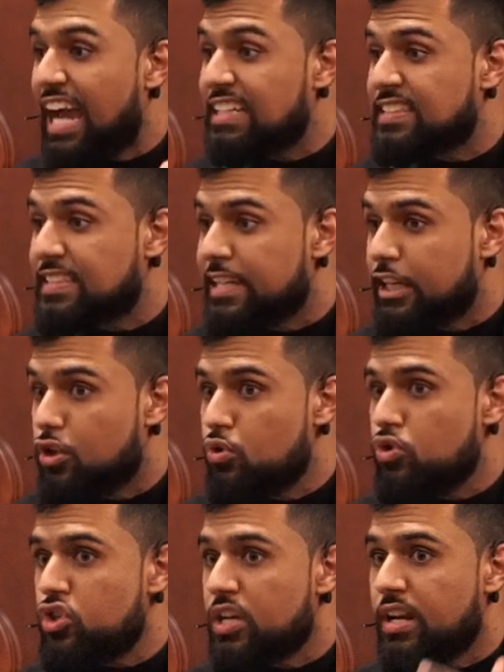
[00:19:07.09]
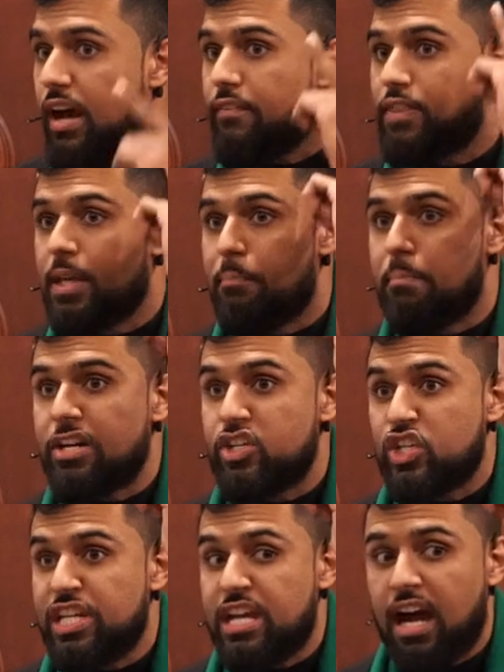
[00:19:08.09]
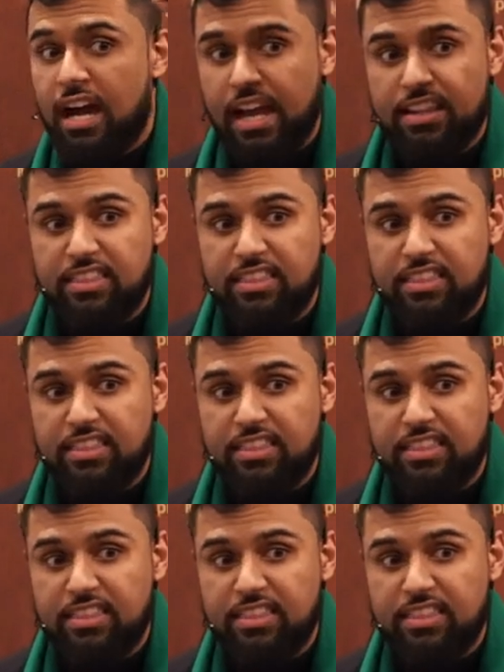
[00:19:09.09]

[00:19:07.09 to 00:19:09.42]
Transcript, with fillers: execution of the mashiyyah